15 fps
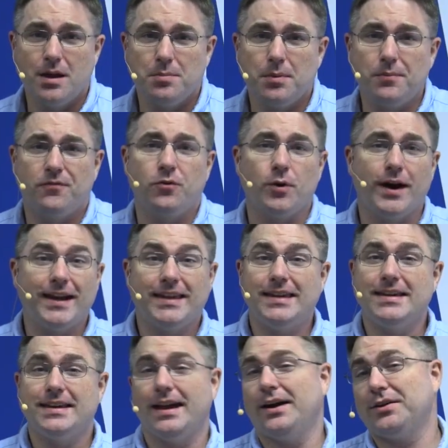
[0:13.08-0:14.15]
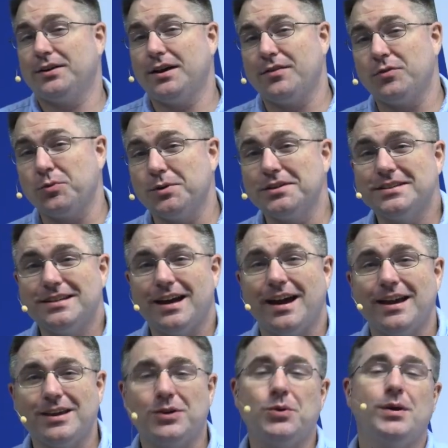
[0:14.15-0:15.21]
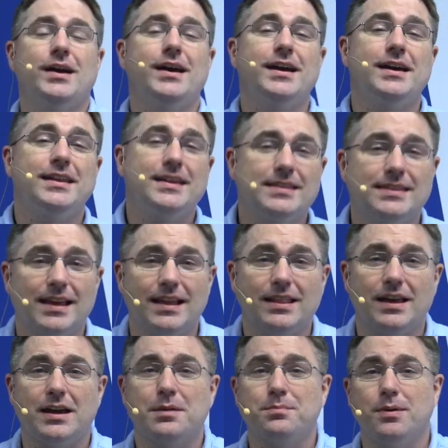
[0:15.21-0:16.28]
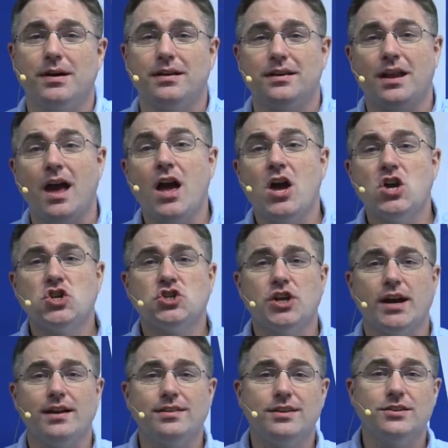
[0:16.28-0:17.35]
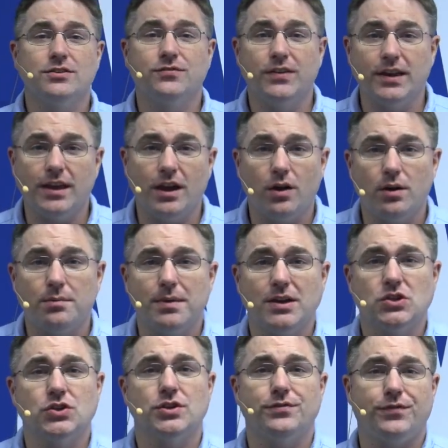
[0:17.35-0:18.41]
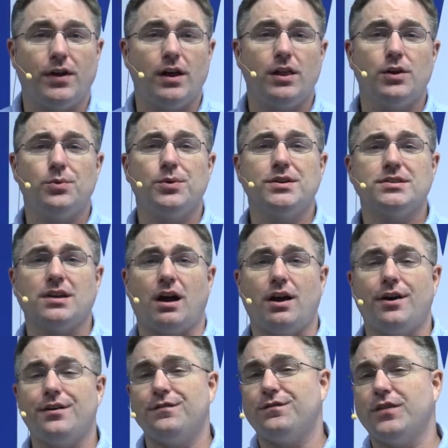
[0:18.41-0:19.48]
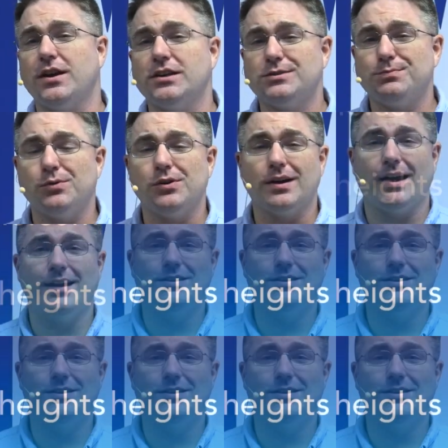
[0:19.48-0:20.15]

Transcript: But before I geek out on everyone tonight, go ahead, hit that like button, share this video, and make sure to follow us on Facebook